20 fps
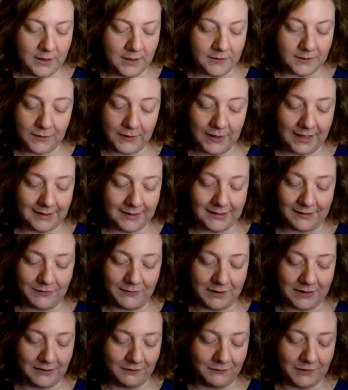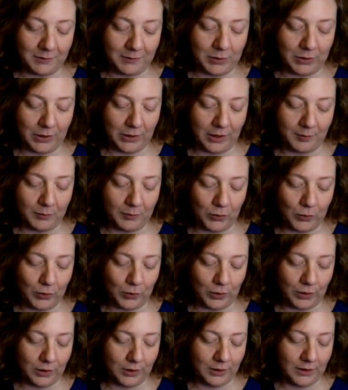So yeah, definitely film a lot
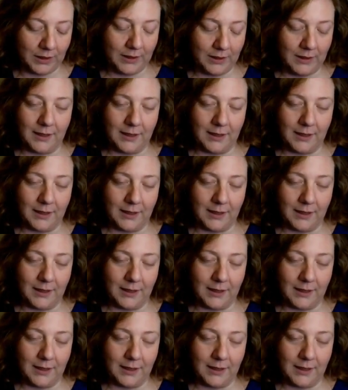more.